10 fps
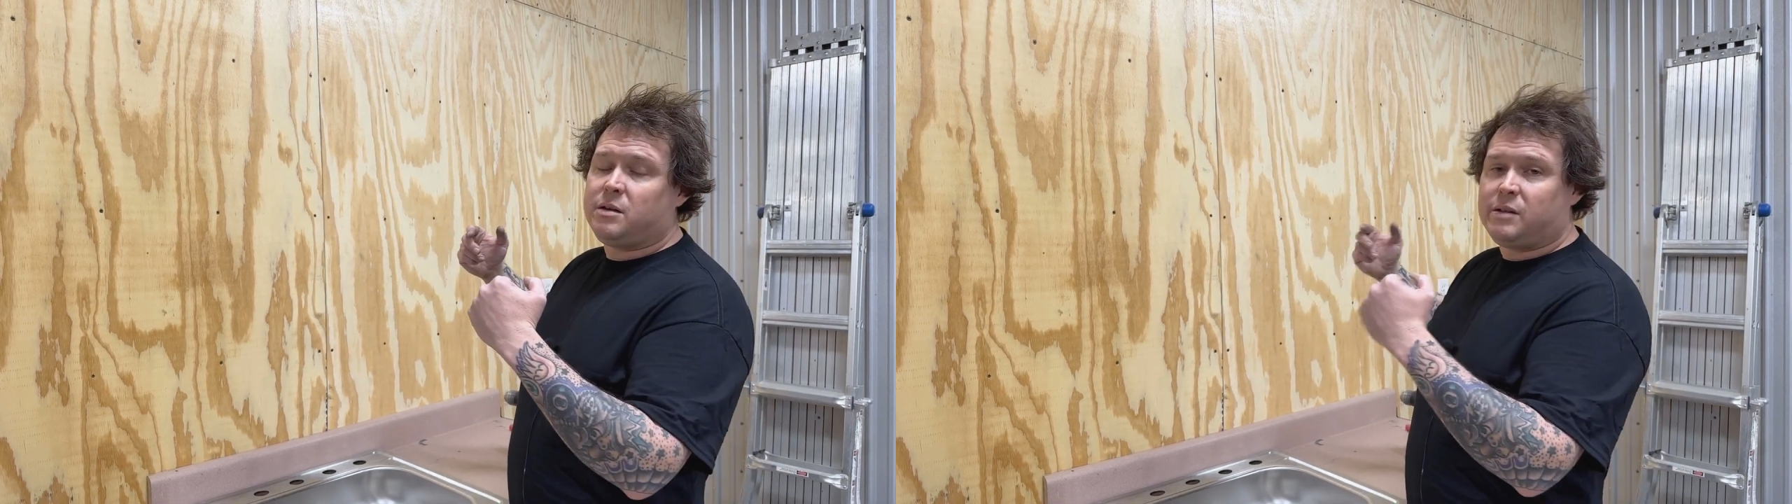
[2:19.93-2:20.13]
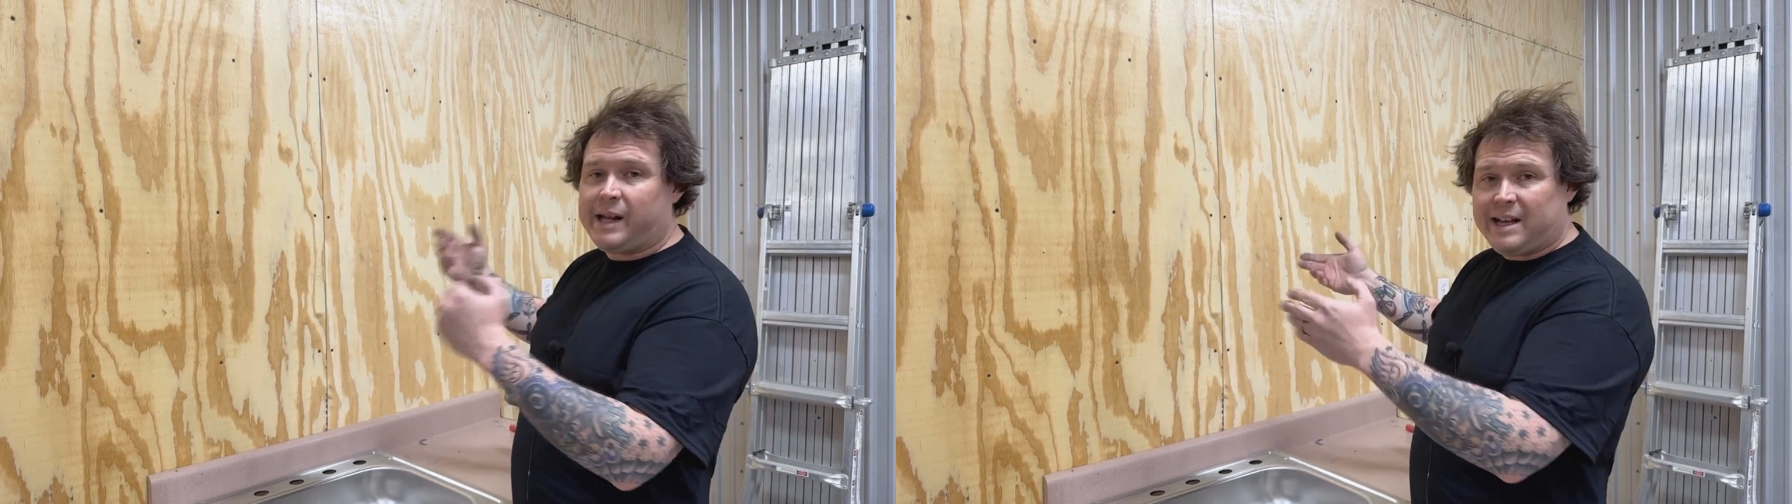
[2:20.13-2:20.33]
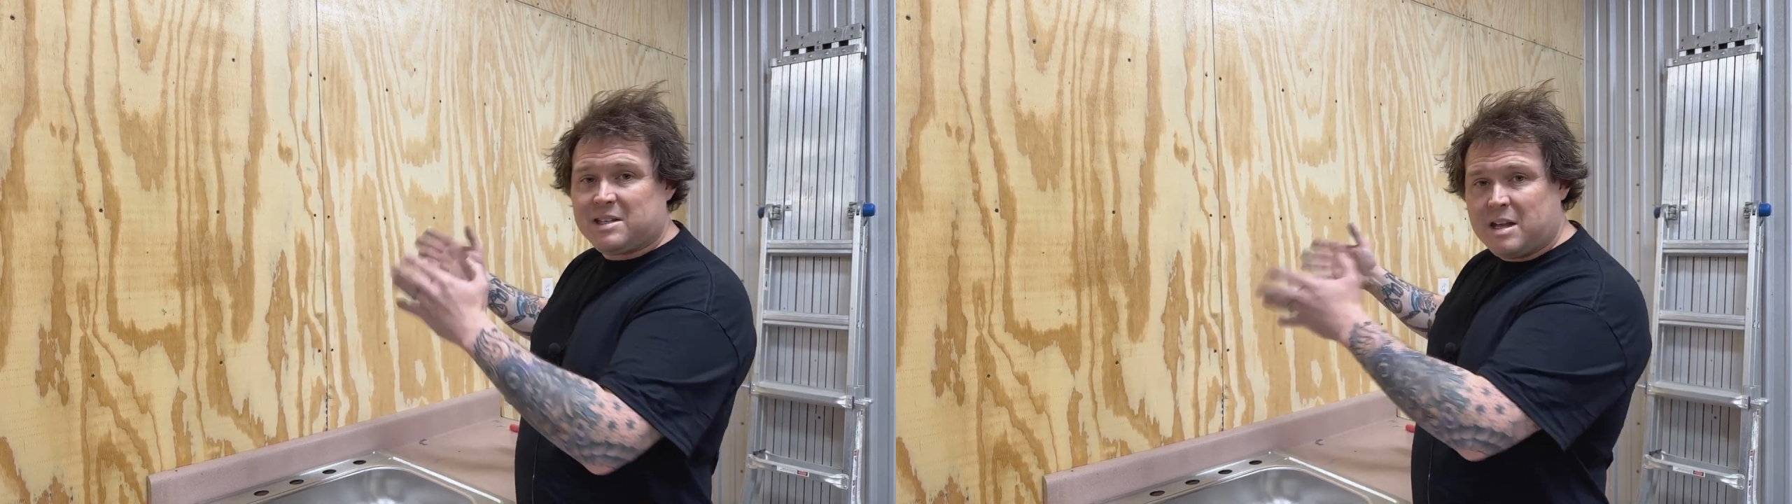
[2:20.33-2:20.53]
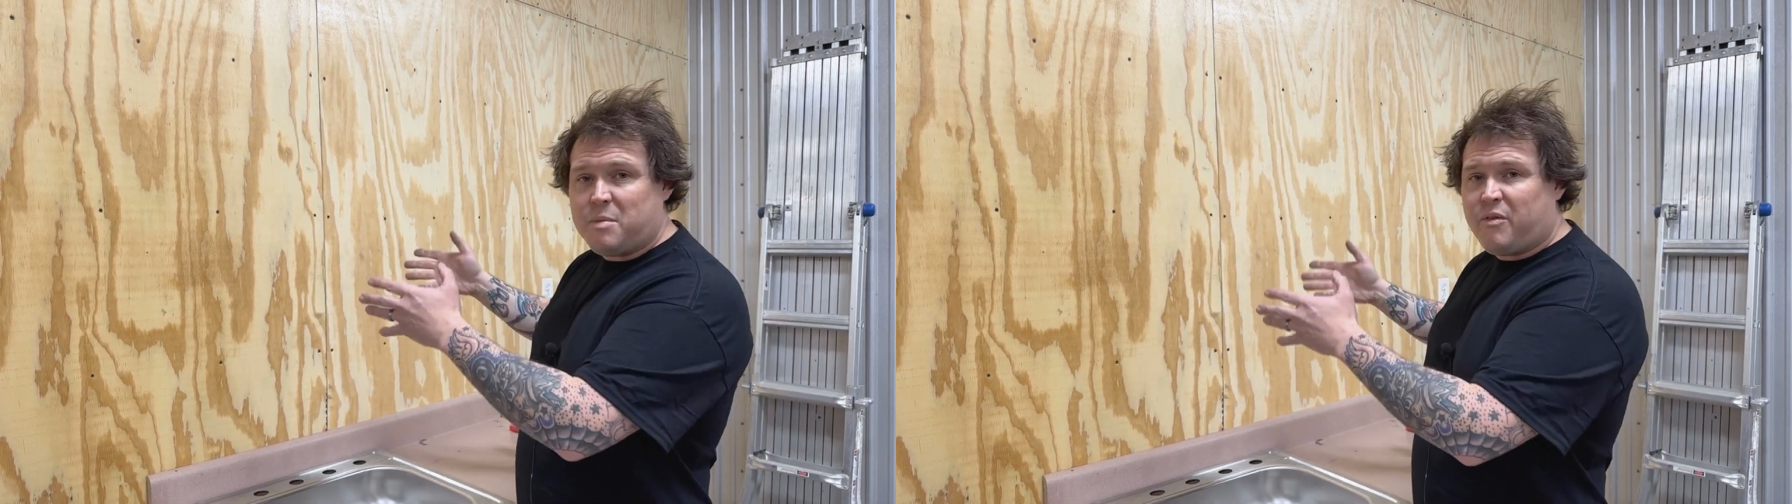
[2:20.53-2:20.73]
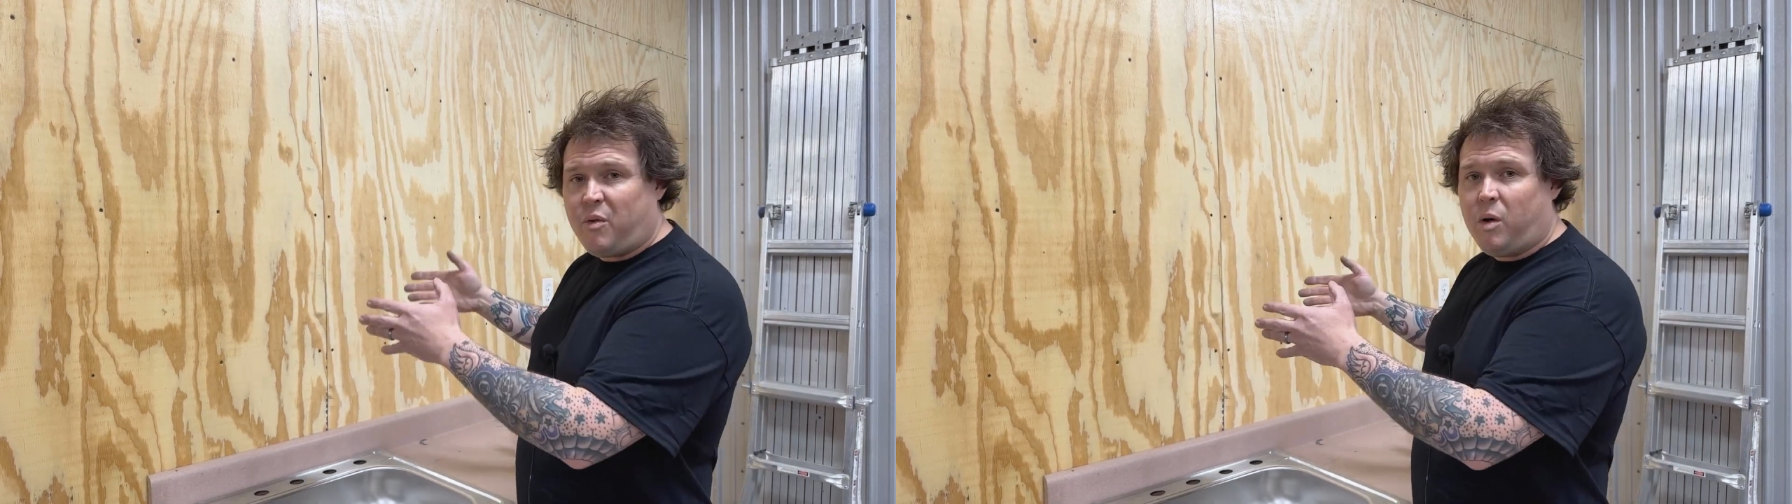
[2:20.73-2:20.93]
like I said
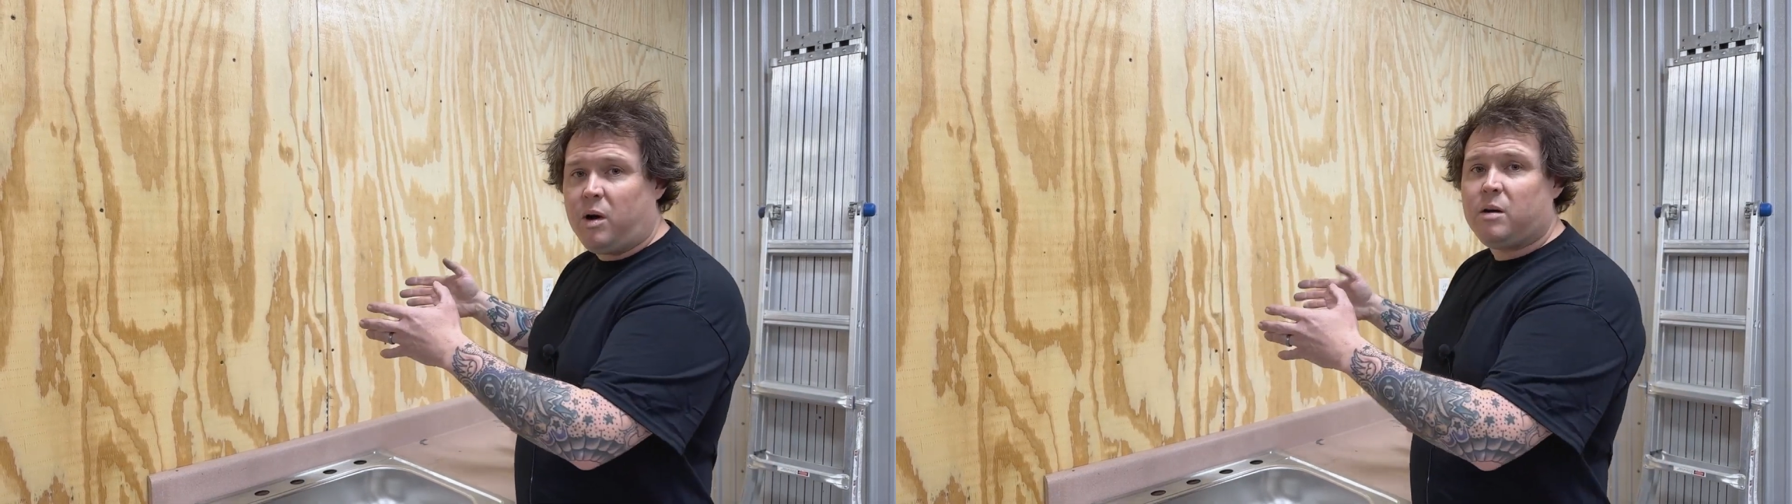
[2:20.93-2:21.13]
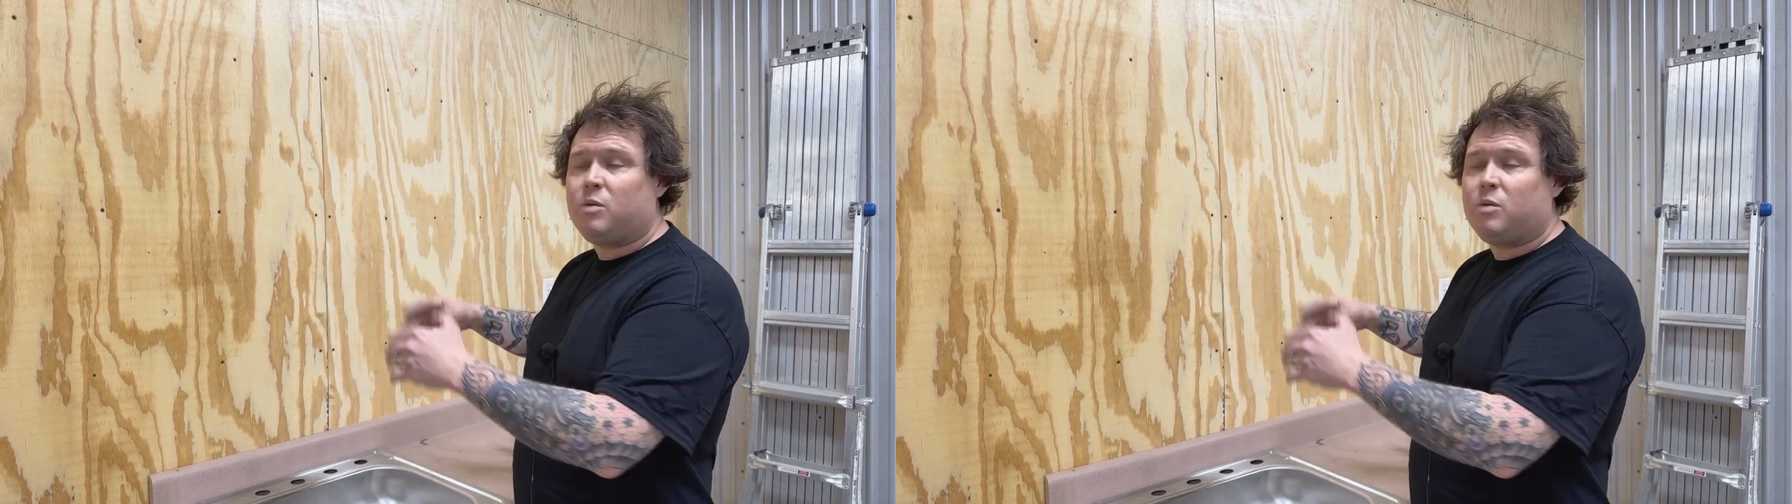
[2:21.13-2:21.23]
before,